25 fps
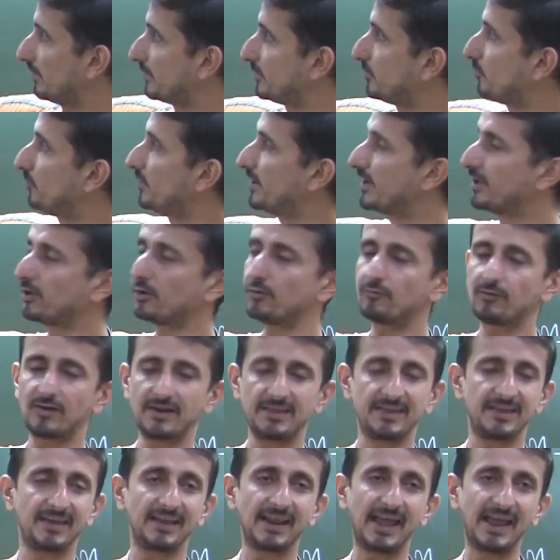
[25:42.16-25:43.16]
union
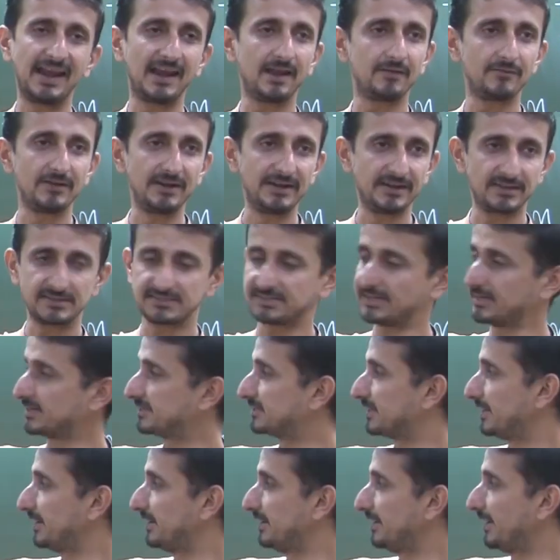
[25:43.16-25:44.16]
over here, I will have
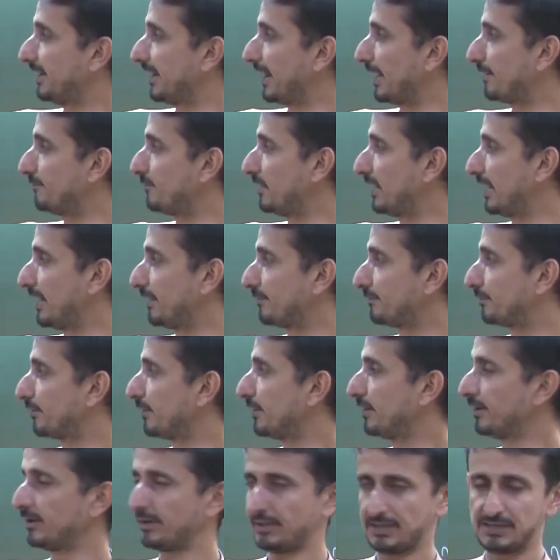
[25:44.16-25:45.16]
intersection, here I will have
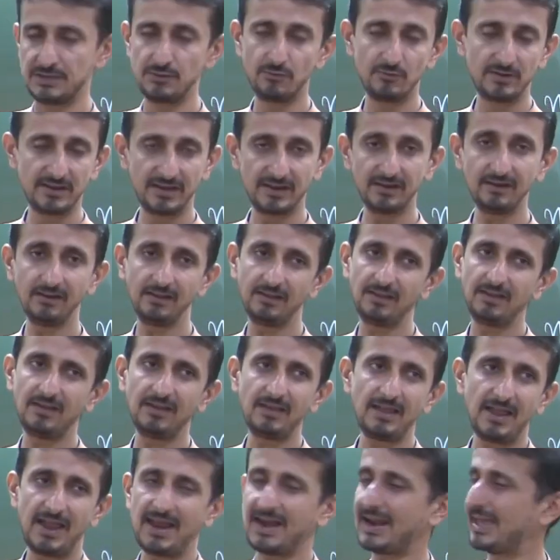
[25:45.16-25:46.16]
union,
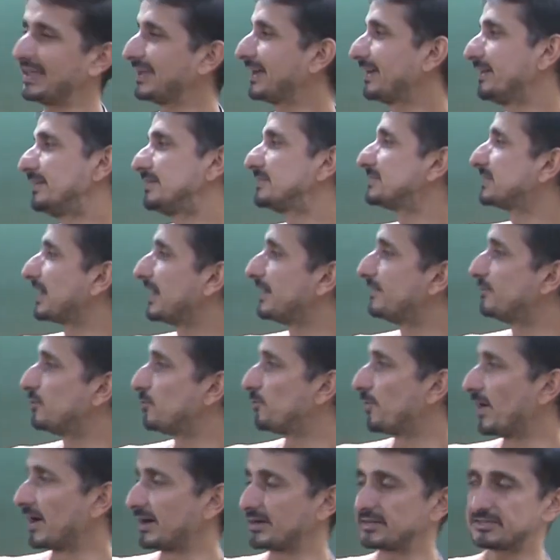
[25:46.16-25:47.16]
and I can decide
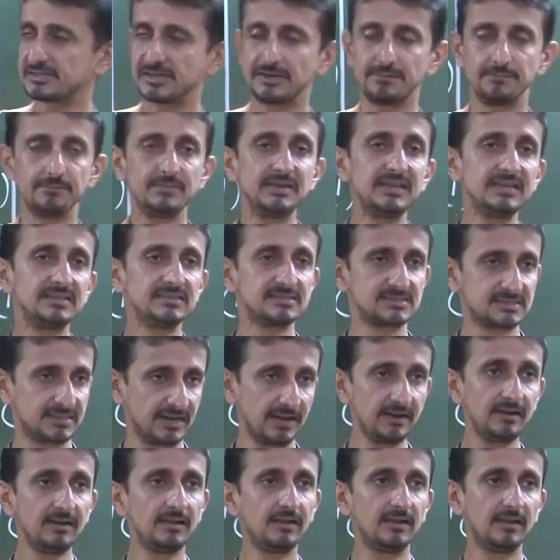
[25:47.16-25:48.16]
to partition B
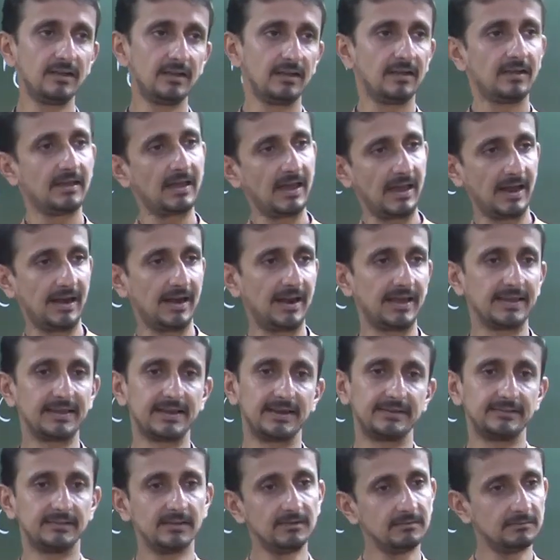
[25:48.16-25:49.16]
instead, and I
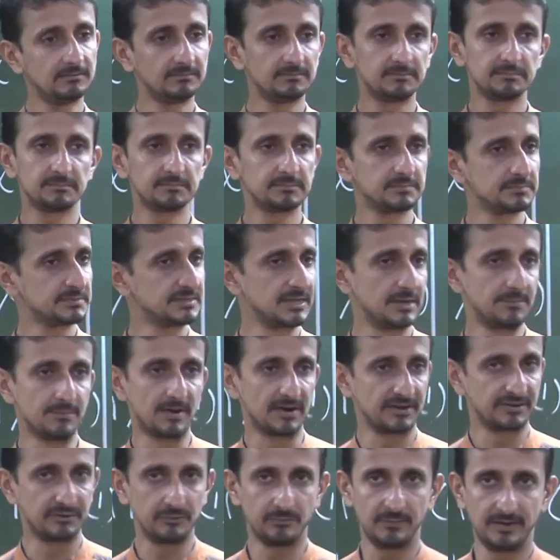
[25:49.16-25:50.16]
get the
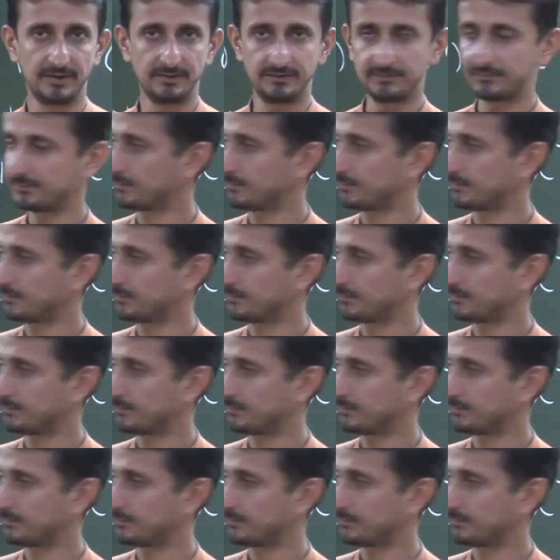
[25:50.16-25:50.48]
same argument.